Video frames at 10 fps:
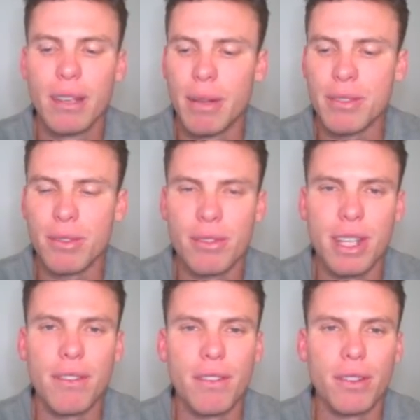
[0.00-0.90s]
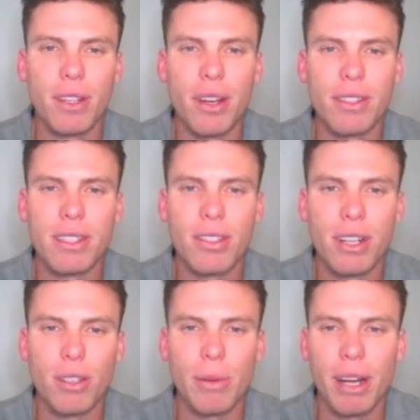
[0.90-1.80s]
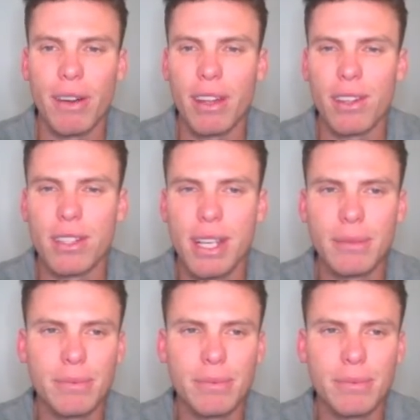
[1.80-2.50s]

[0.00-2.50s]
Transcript: May as well save a few of those and try and dominate round 13.